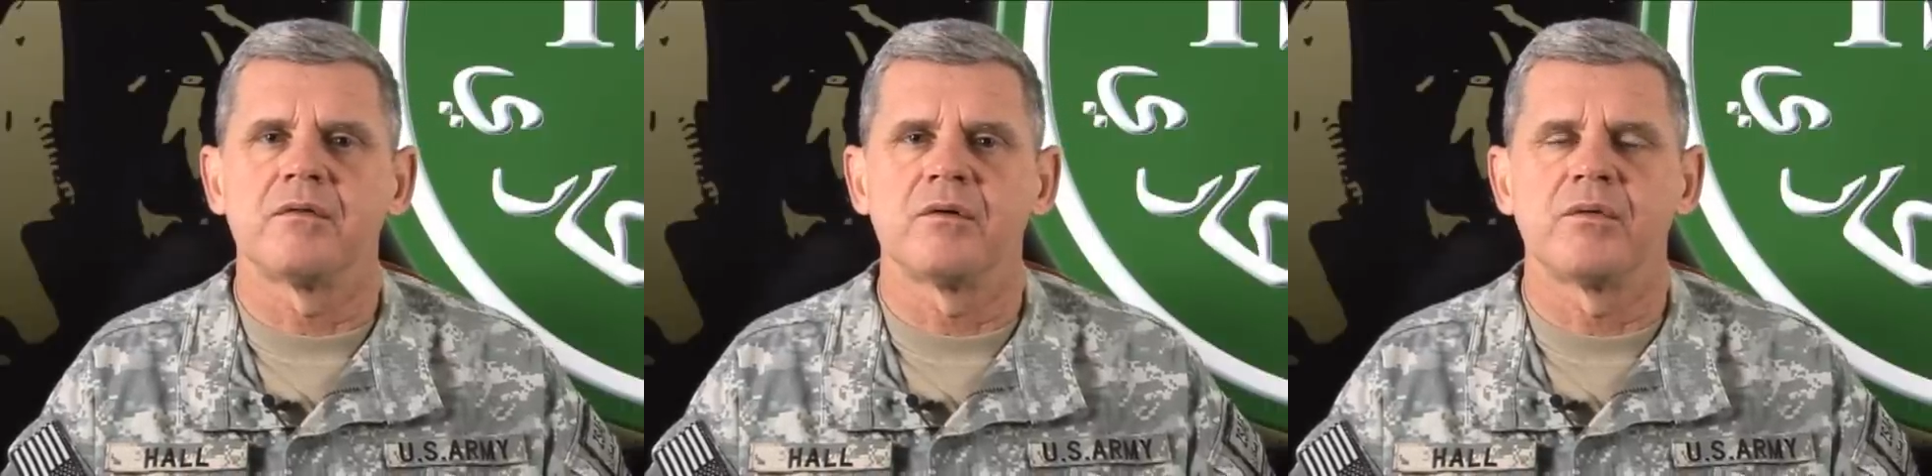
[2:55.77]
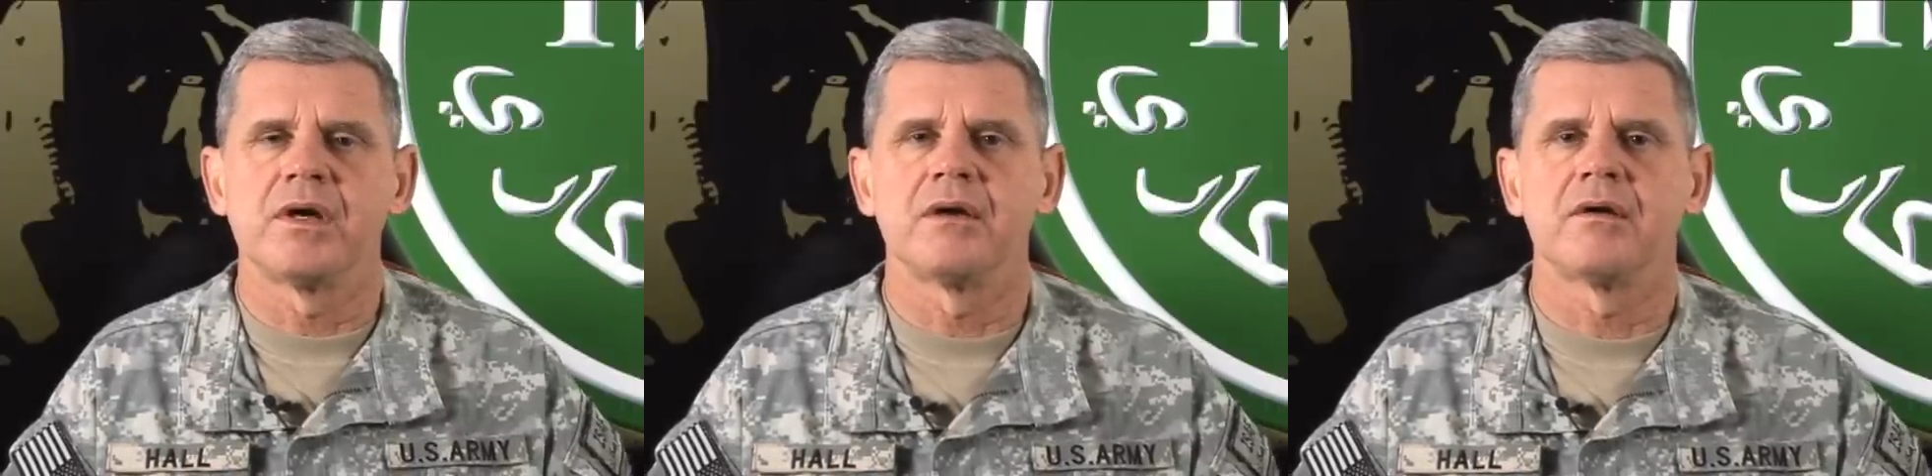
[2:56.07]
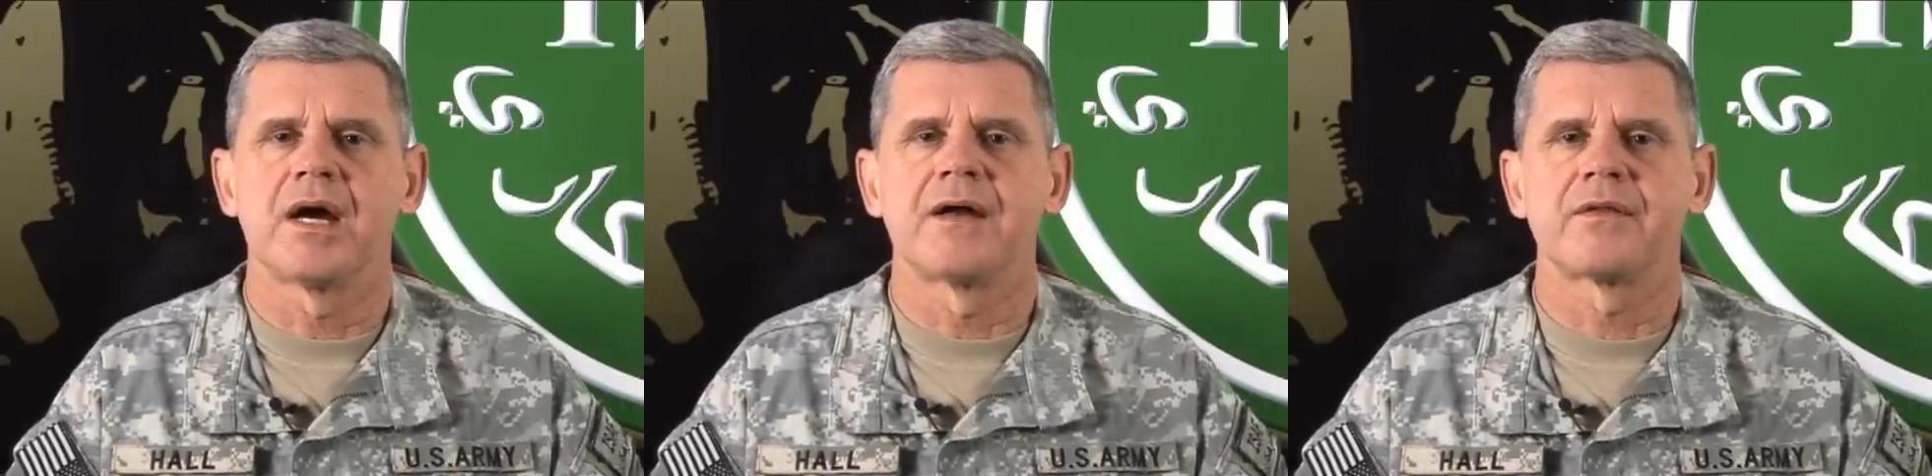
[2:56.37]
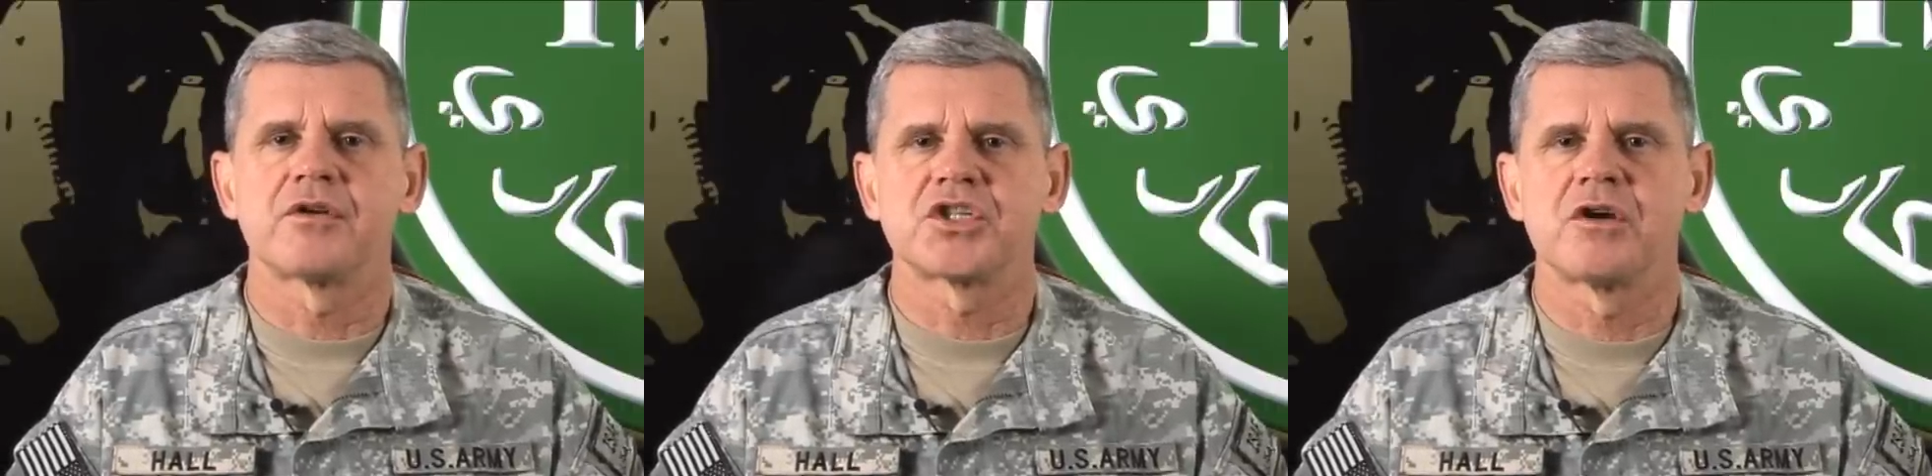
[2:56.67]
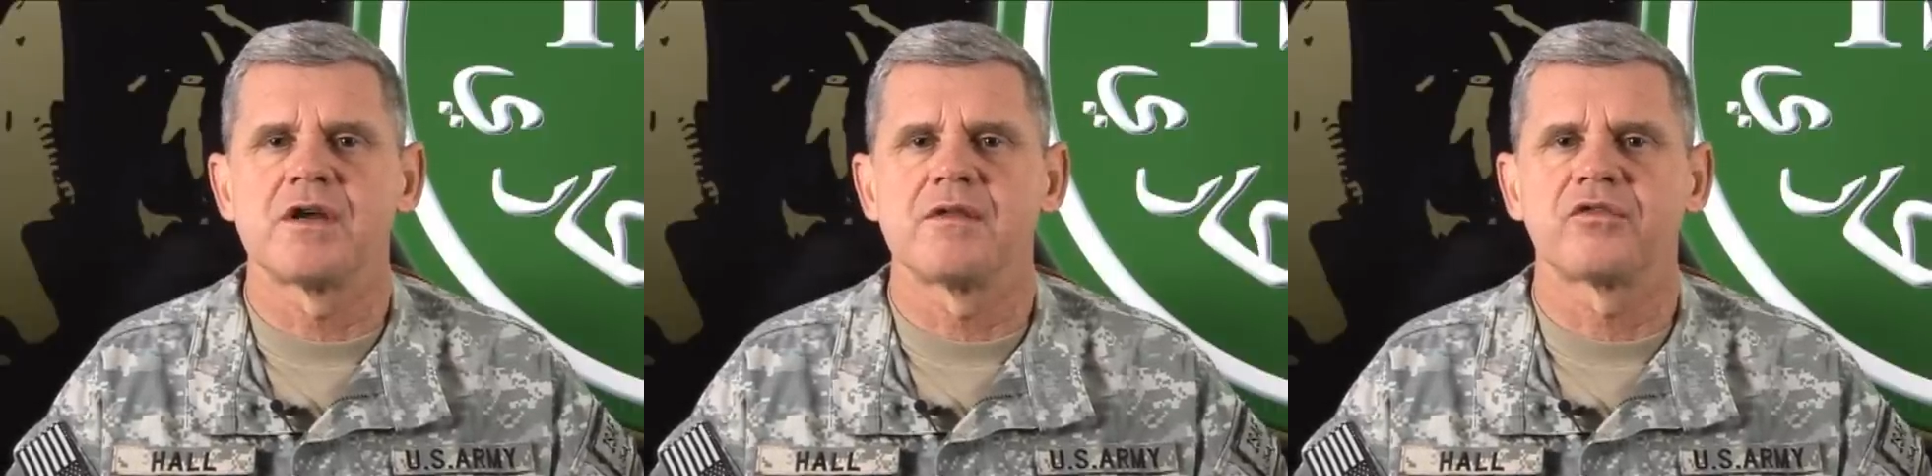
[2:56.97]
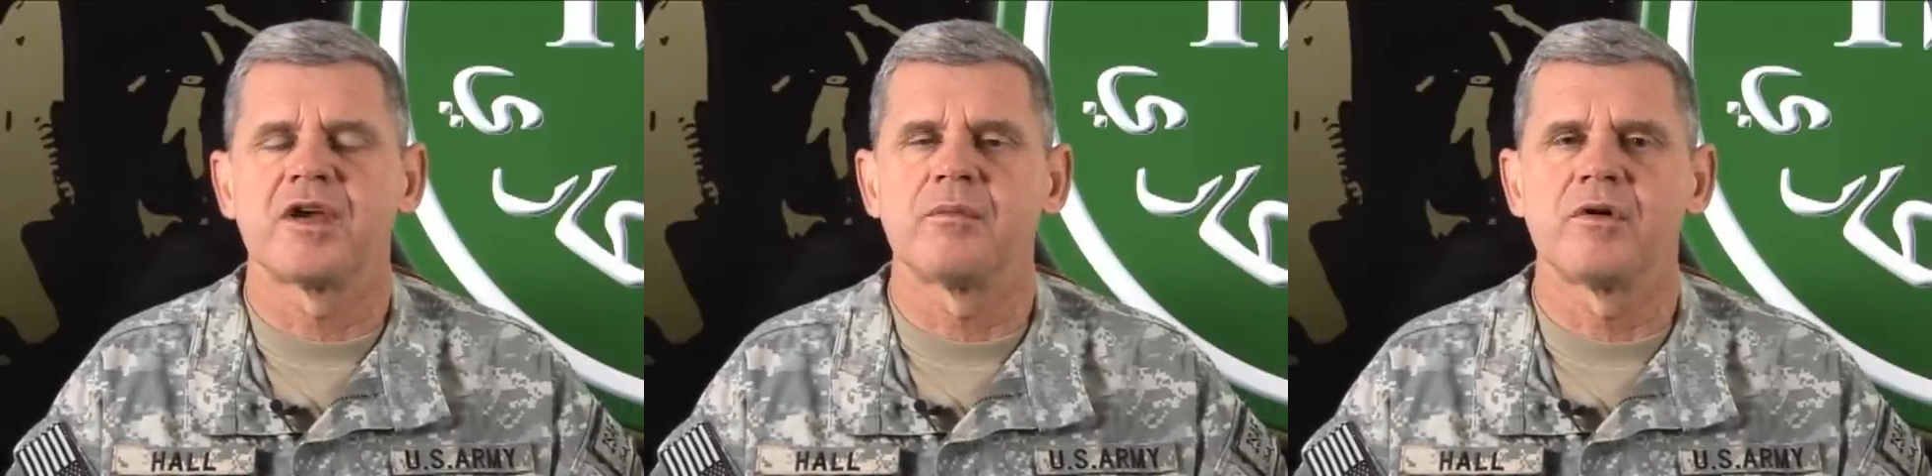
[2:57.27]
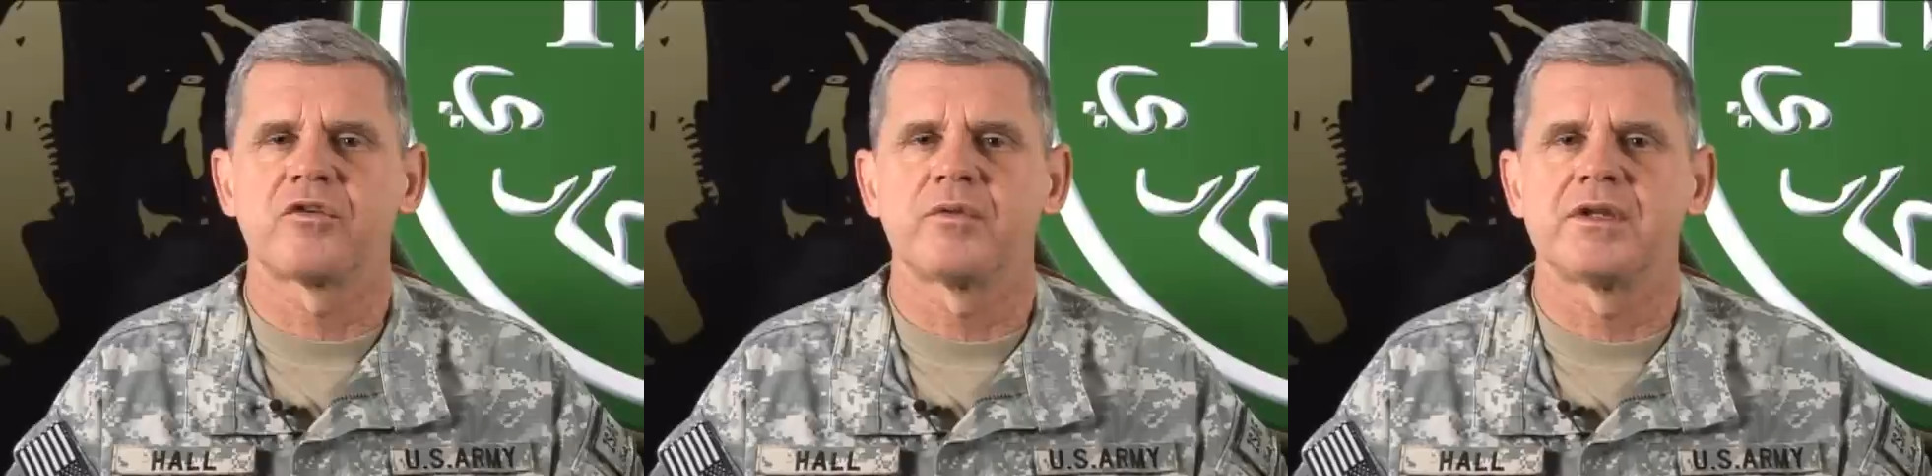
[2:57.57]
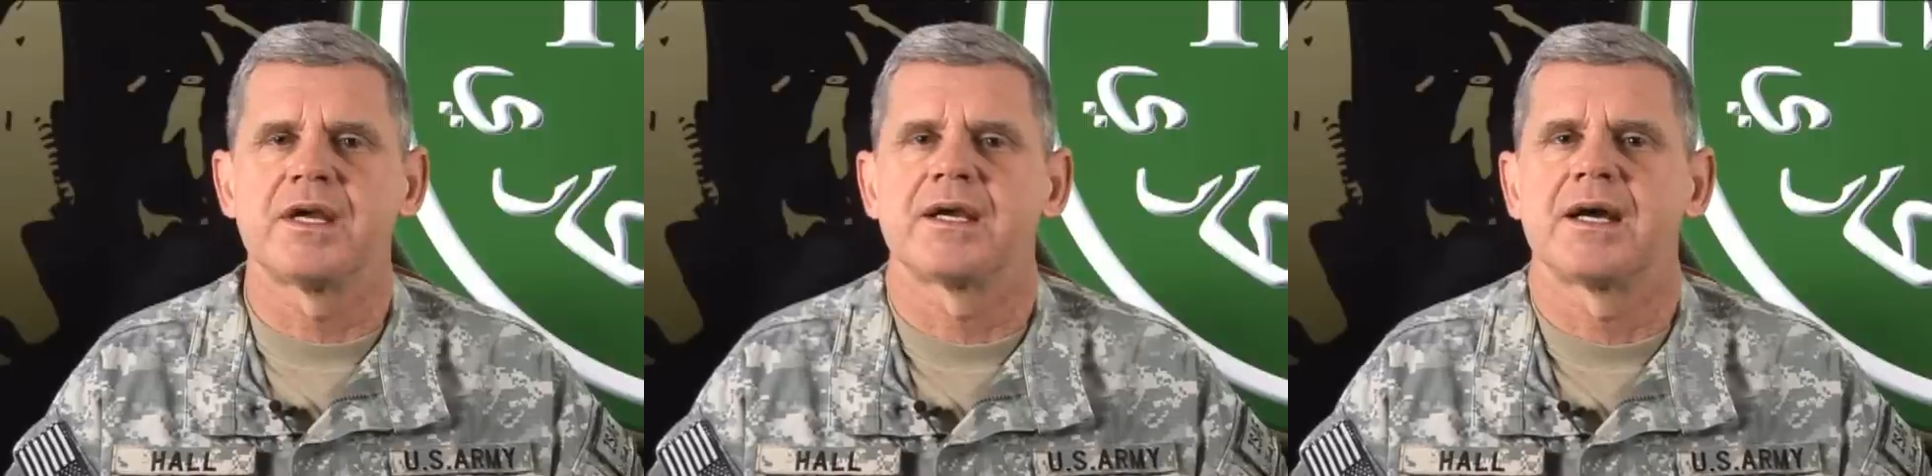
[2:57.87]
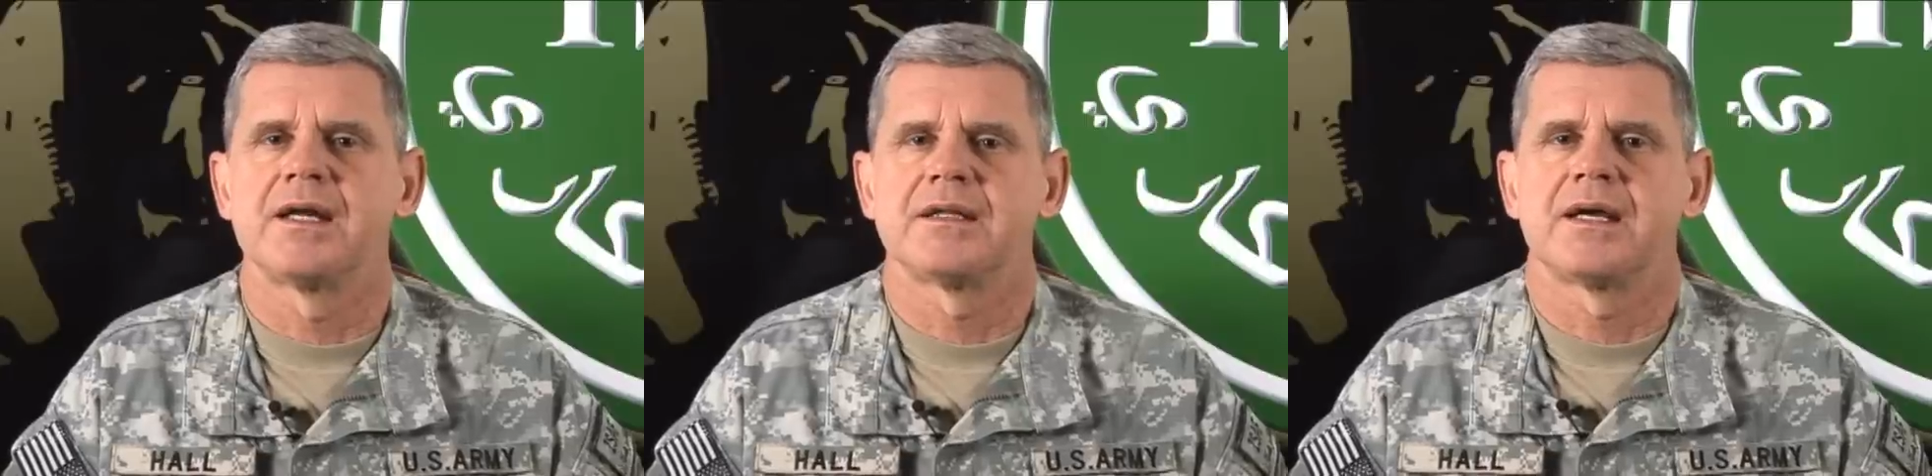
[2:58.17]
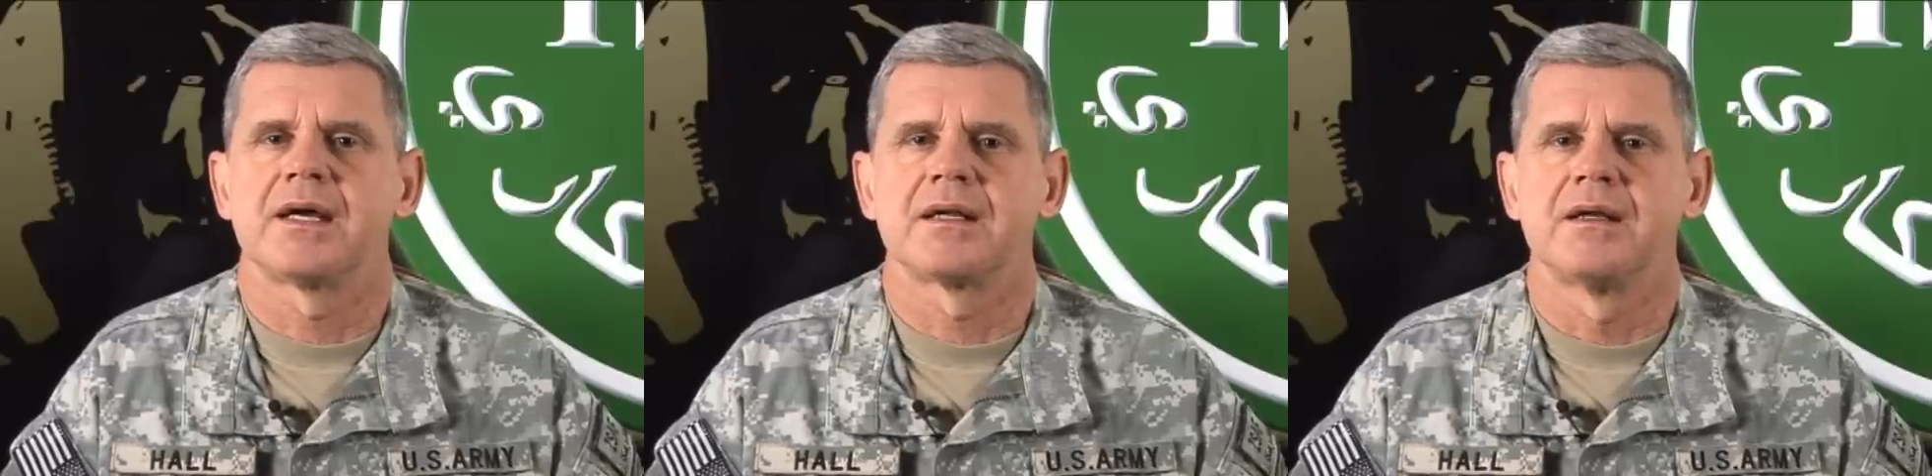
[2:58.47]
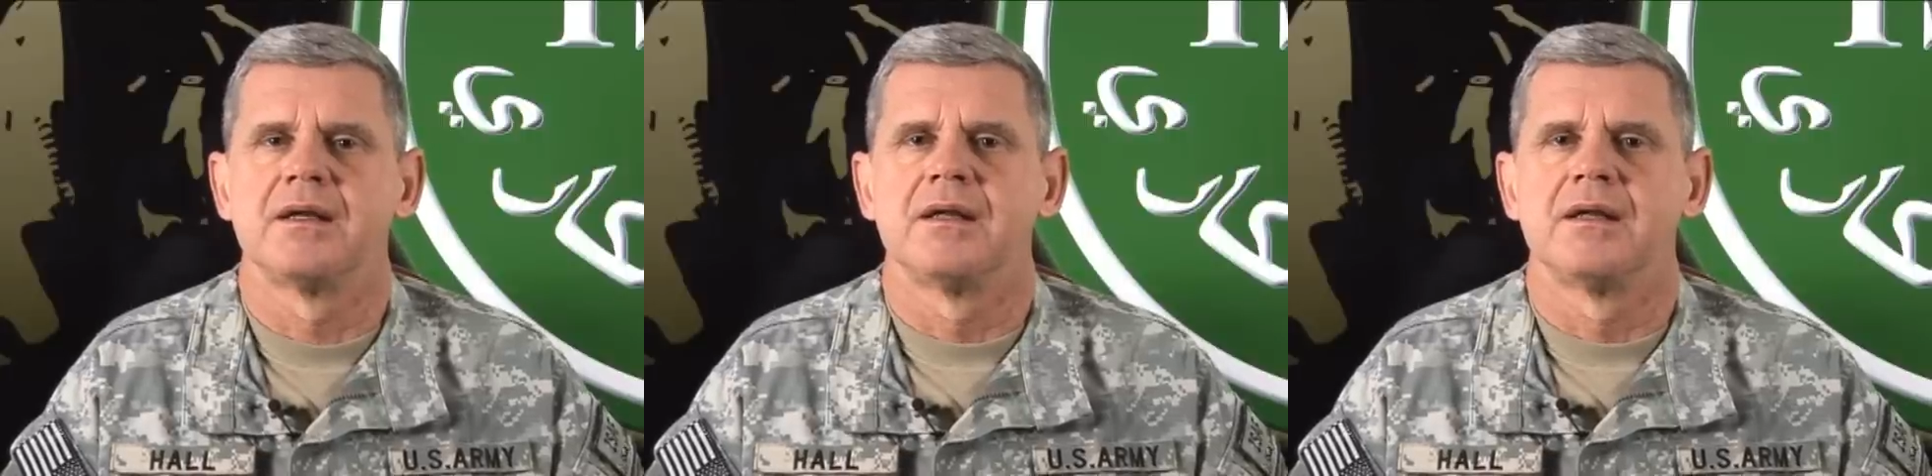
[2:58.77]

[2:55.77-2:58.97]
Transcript: when we're out there sharing the same risk and we take contact.